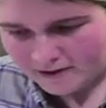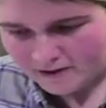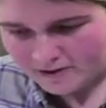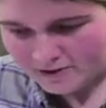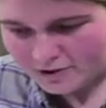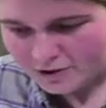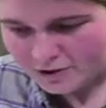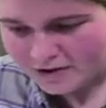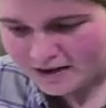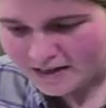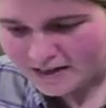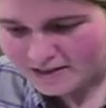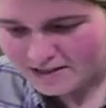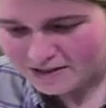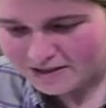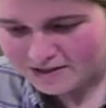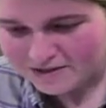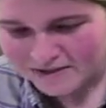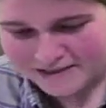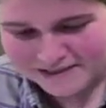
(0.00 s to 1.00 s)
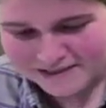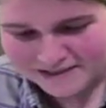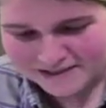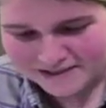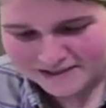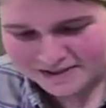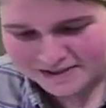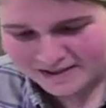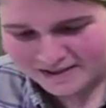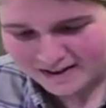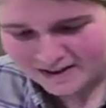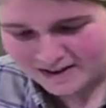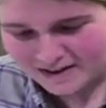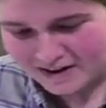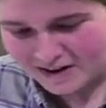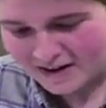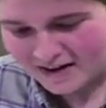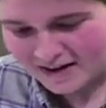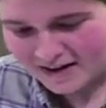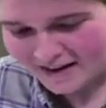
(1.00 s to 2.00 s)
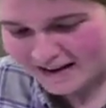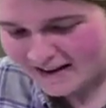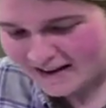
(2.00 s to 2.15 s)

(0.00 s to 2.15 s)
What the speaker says: Too lazy, so I didn't do it. Okay.